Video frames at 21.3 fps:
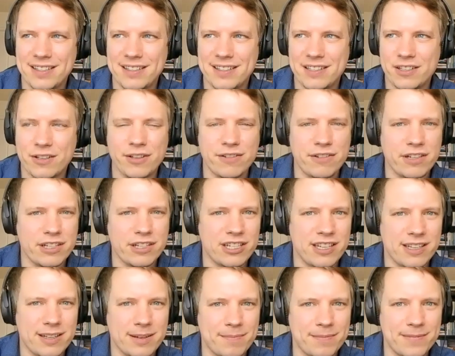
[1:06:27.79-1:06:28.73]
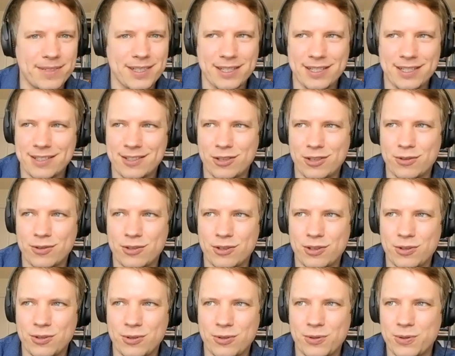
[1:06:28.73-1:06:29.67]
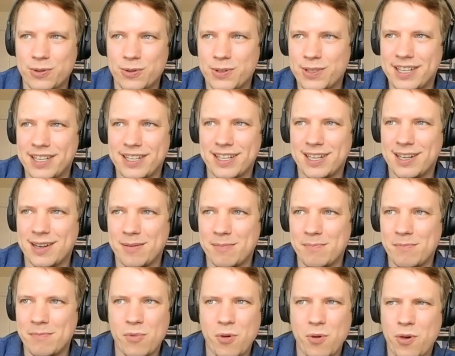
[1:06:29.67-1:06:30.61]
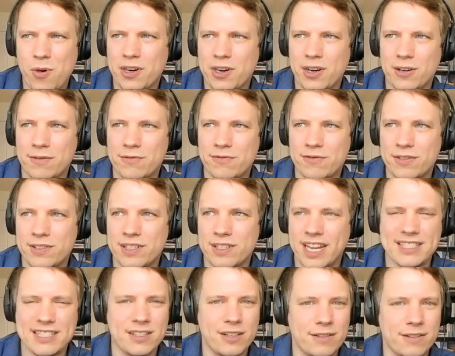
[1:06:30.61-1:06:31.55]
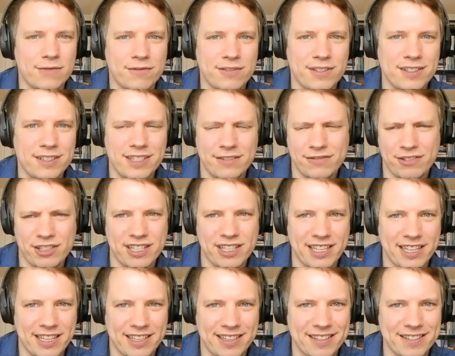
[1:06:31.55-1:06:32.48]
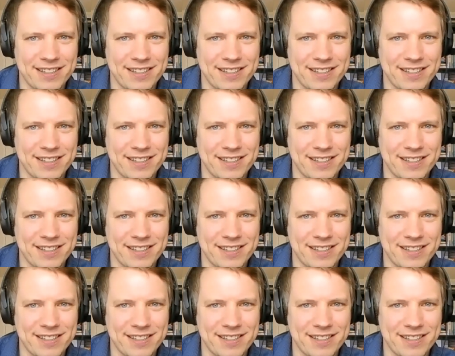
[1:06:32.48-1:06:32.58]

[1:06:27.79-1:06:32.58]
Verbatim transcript: encourage them to do uh, more of, less of, differently?